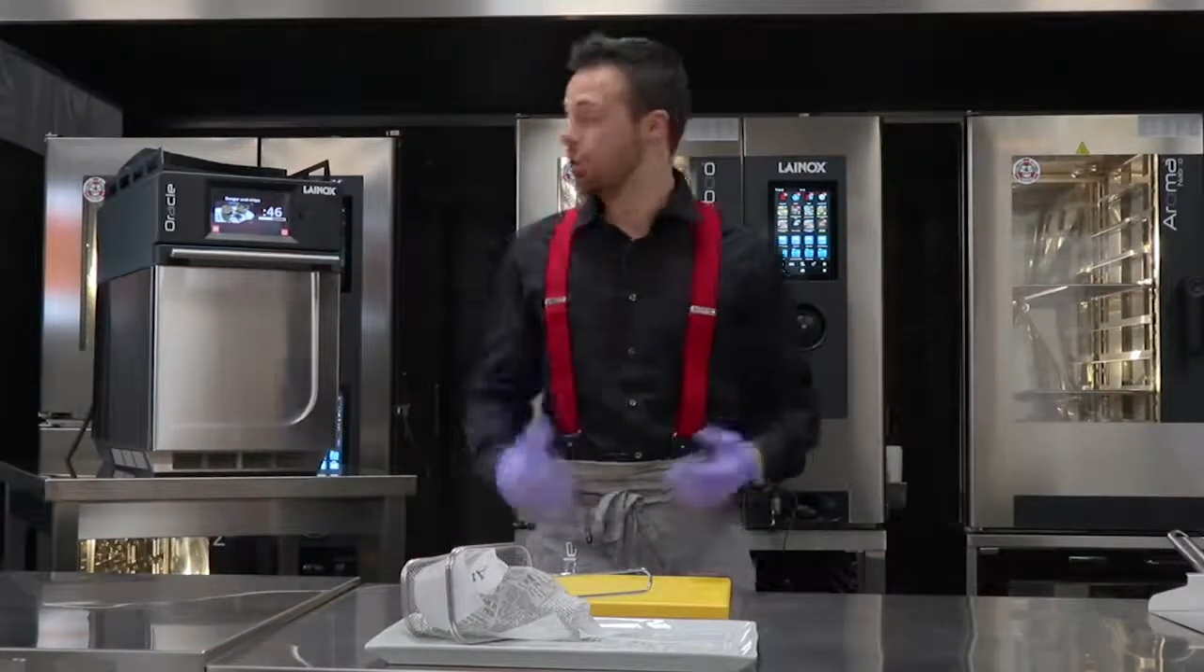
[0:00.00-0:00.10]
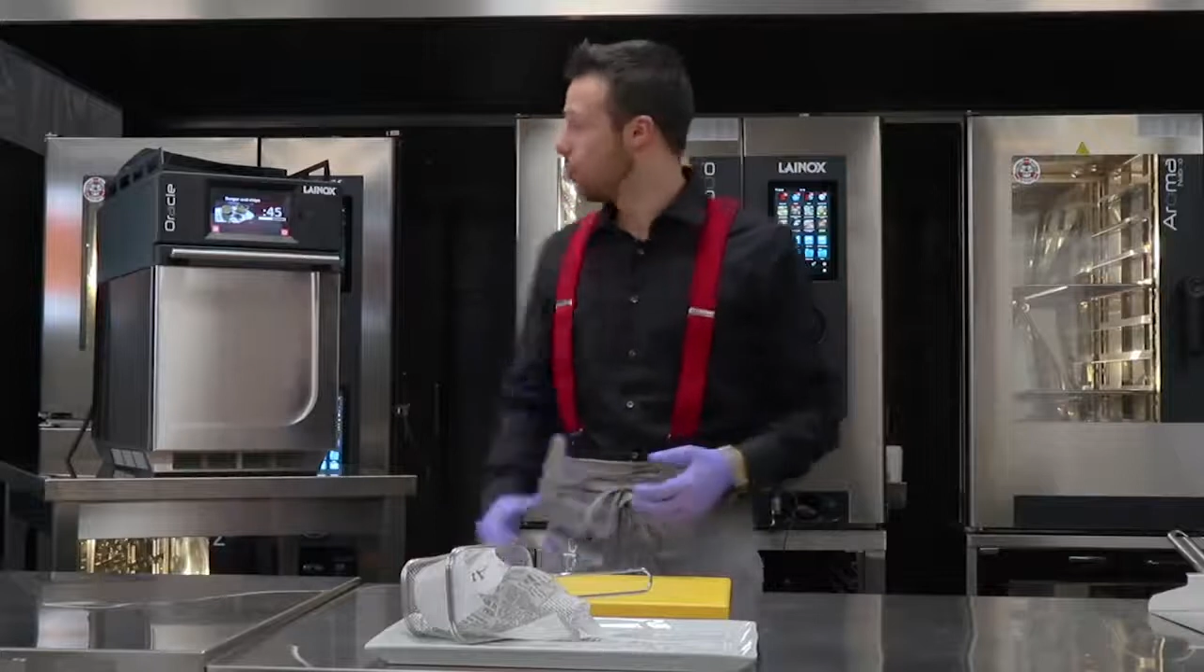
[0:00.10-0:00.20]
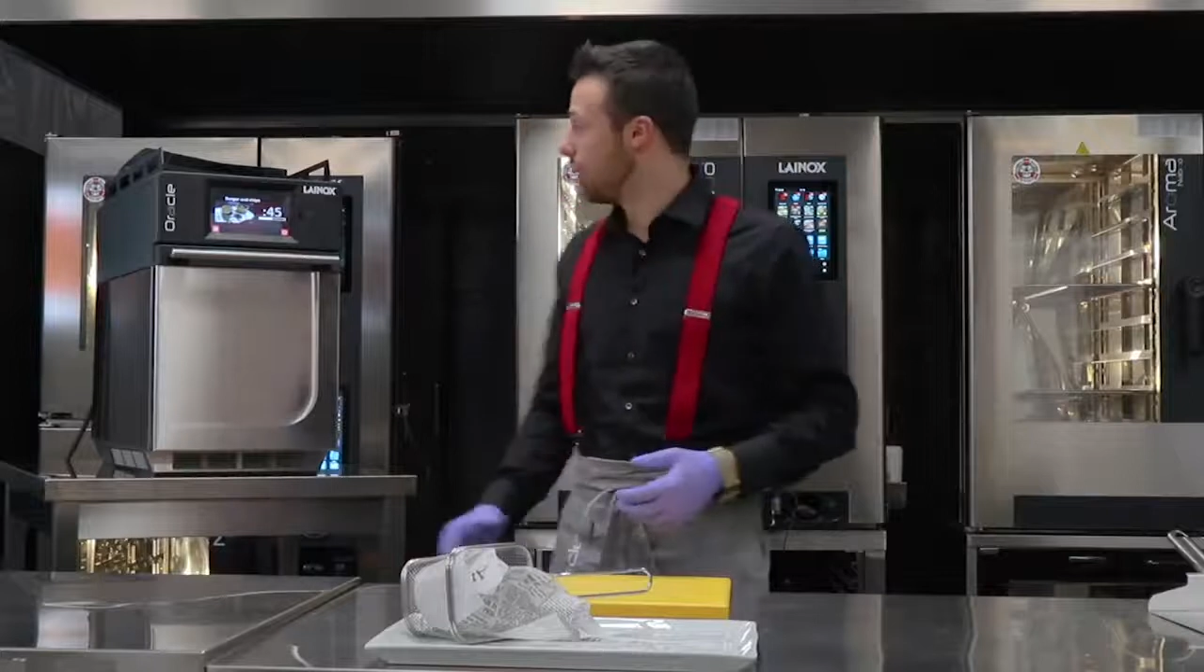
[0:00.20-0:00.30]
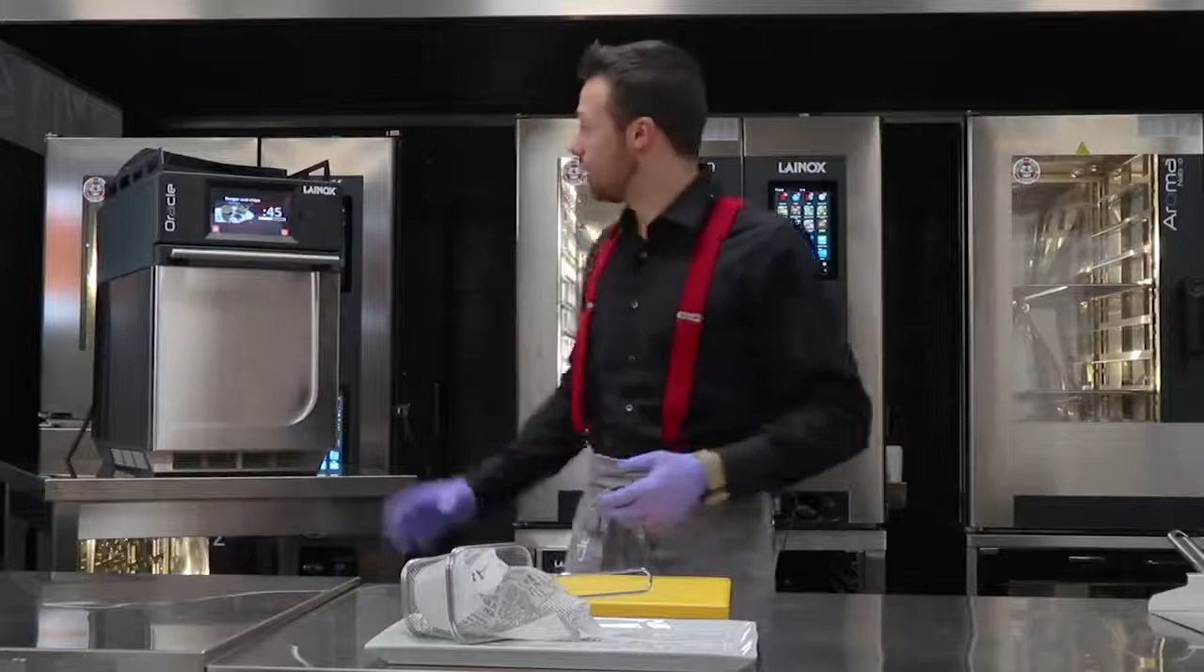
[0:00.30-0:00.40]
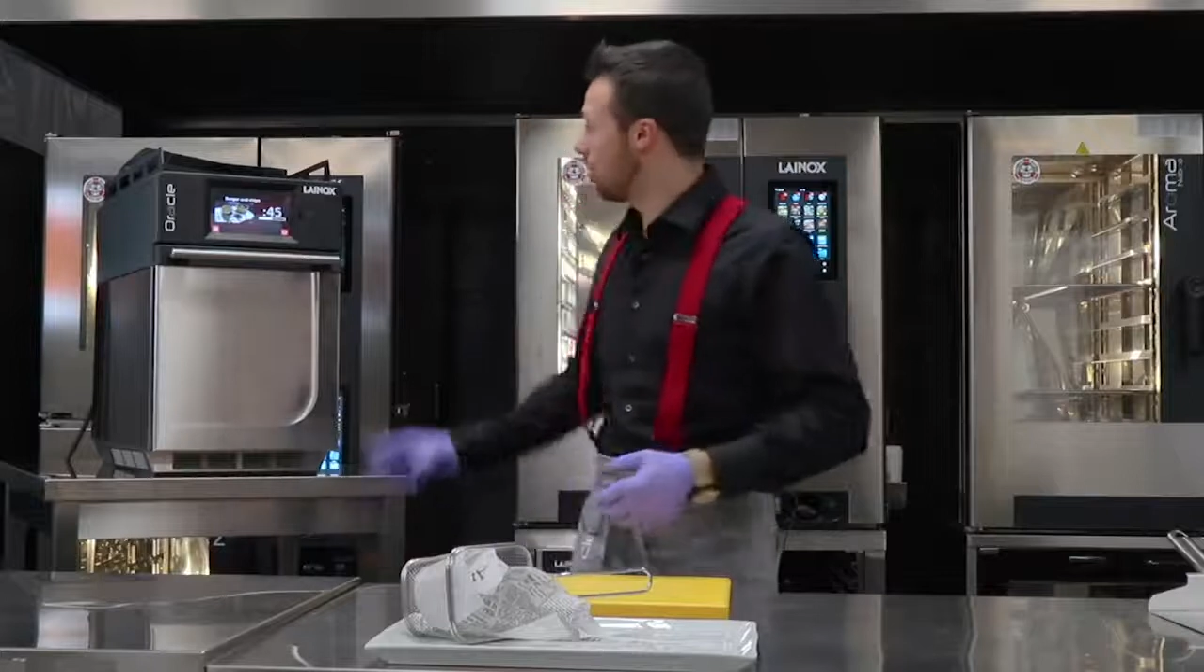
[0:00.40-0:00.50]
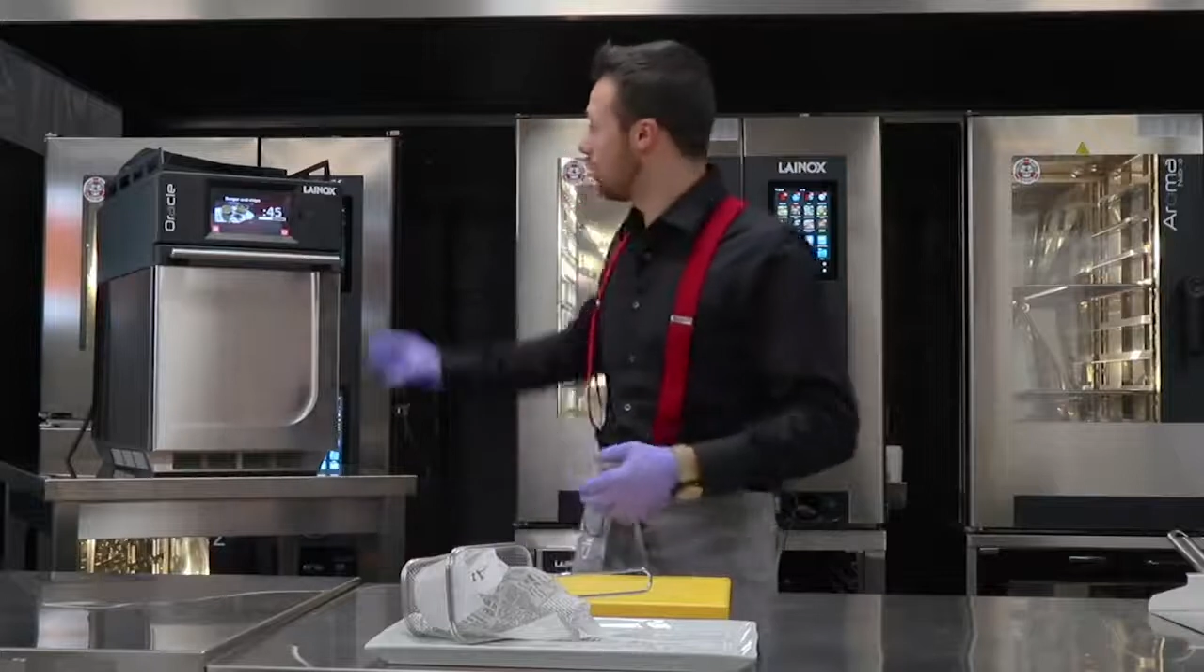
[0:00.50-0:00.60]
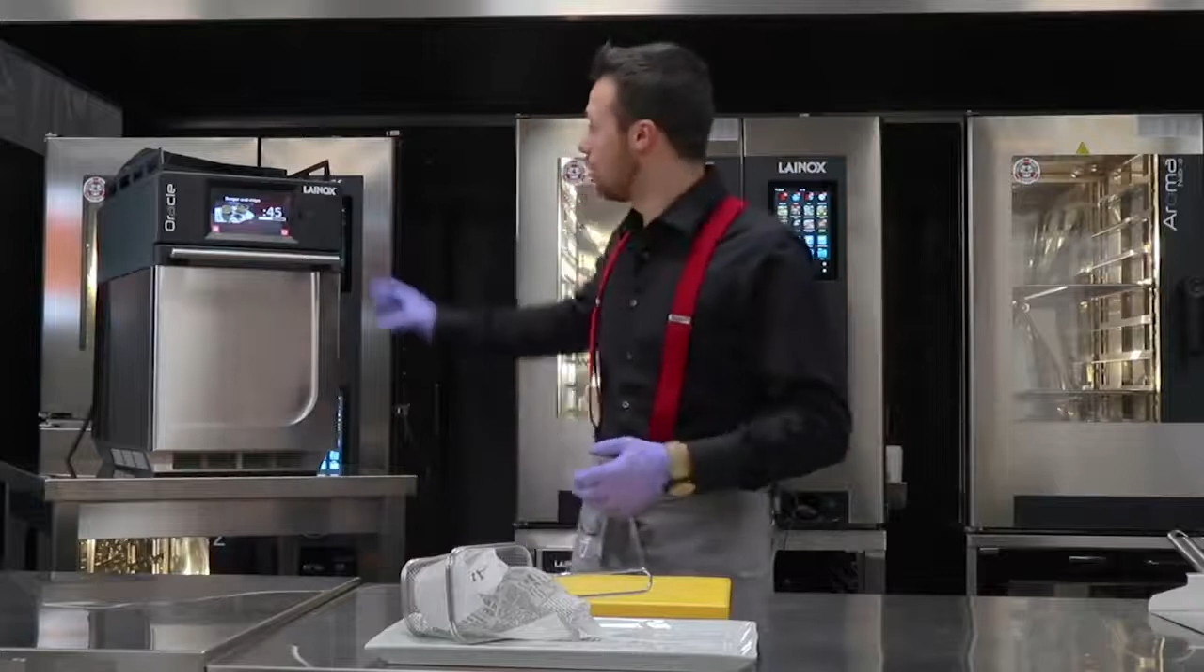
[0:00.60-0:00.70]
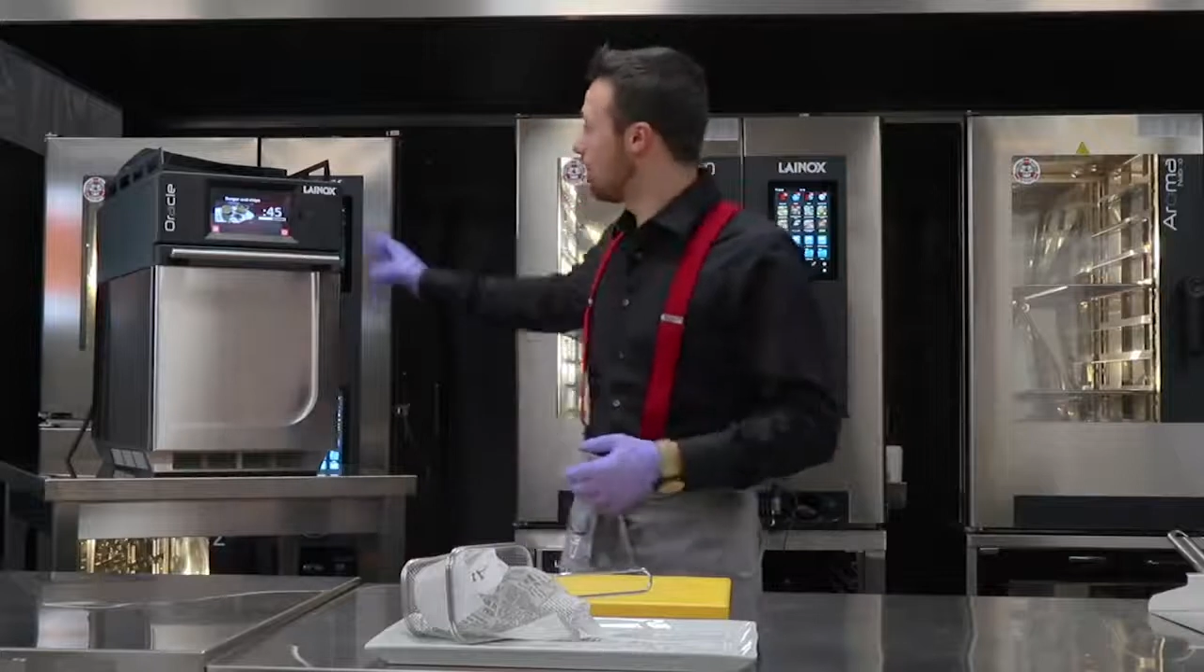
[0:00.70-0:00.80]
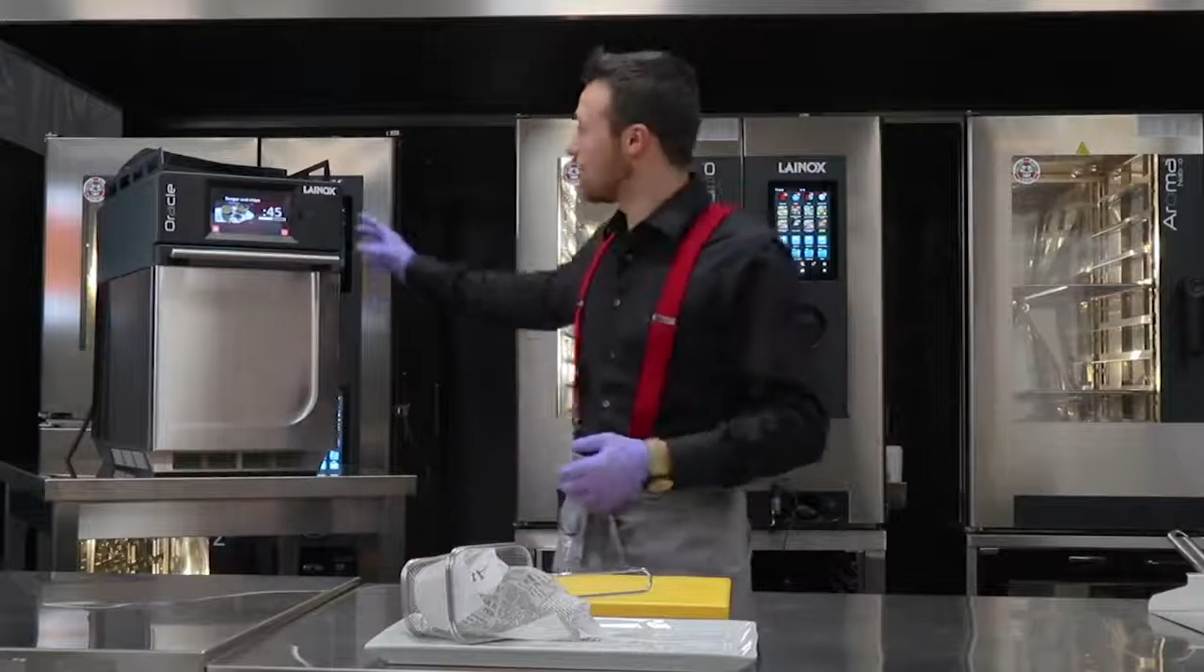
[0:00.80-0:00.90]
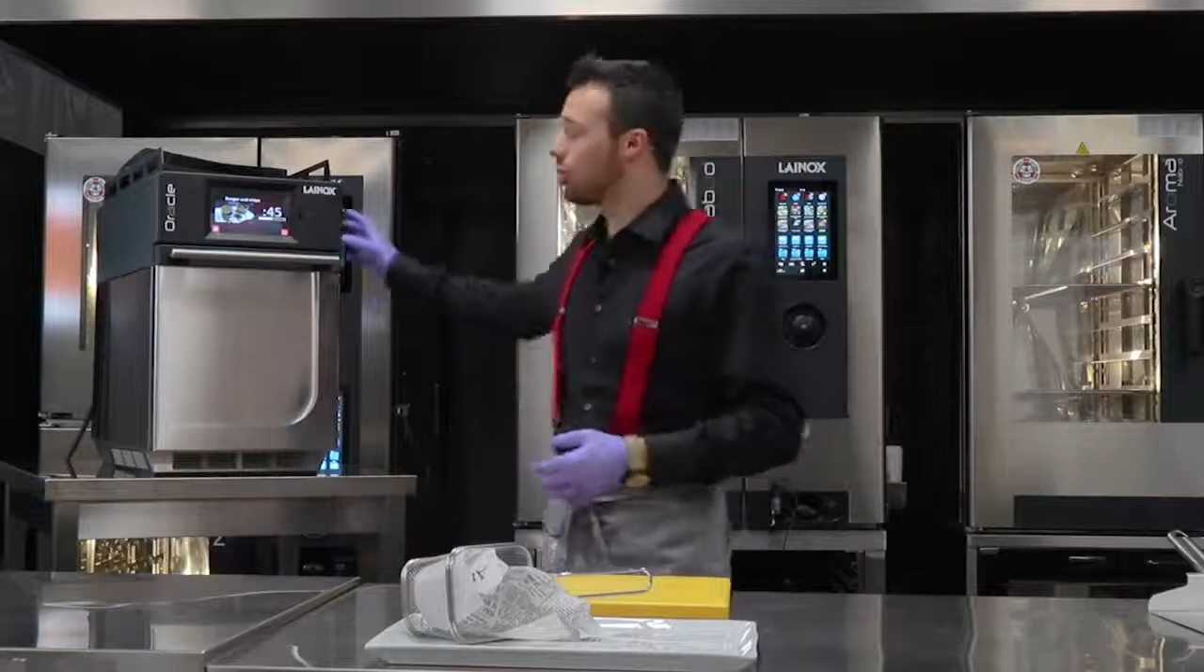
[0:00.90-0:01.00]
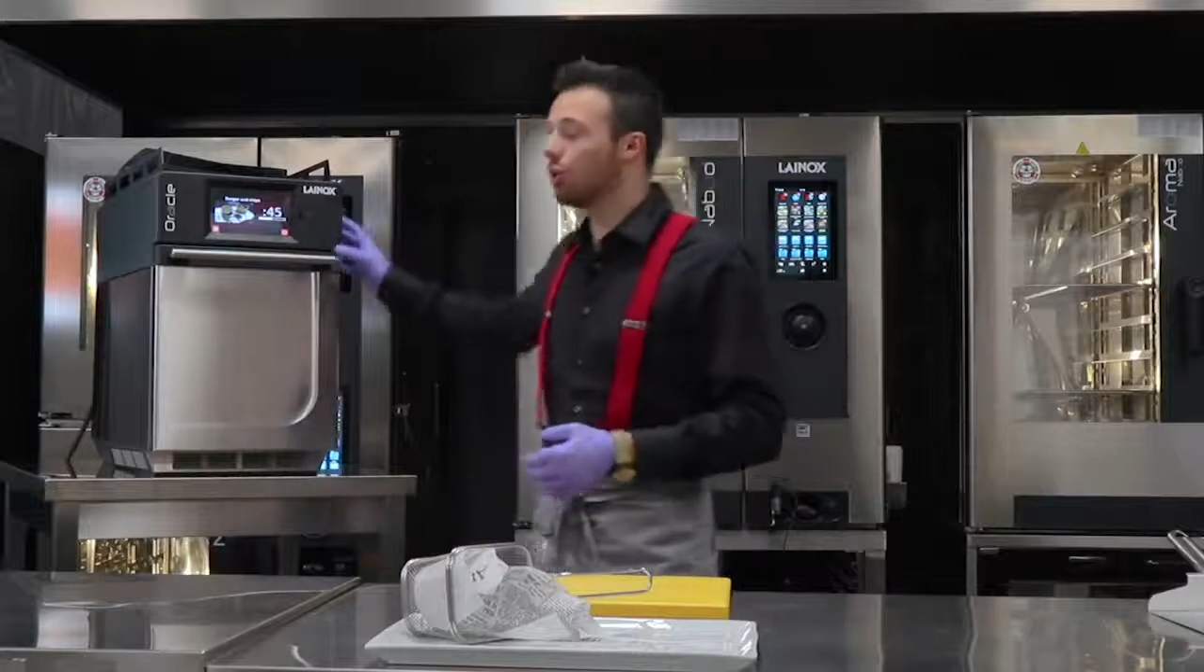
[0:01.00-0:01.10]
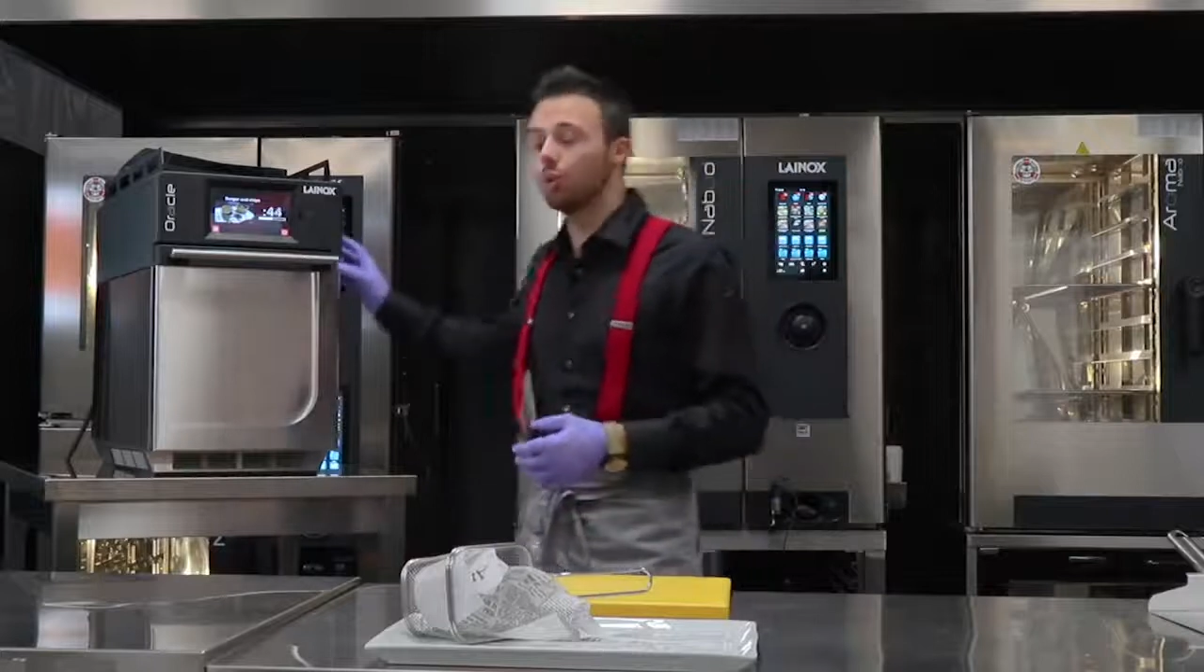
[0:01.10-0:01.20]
With Oracle